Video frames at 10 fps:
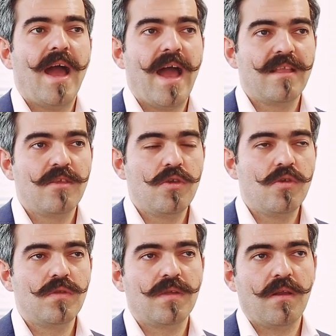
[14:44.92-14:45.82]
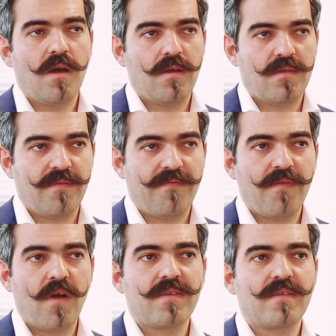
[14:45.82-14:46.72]
and utilize
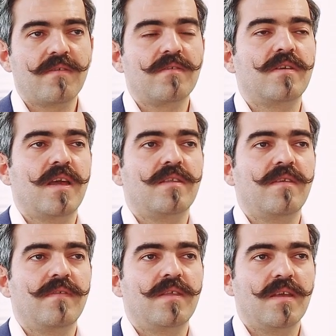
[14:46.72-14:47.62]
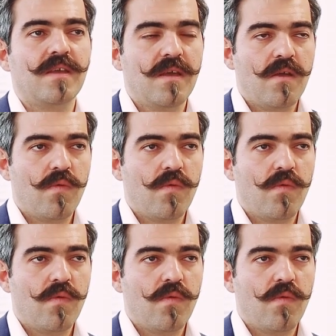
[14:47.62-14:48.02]
foster creativity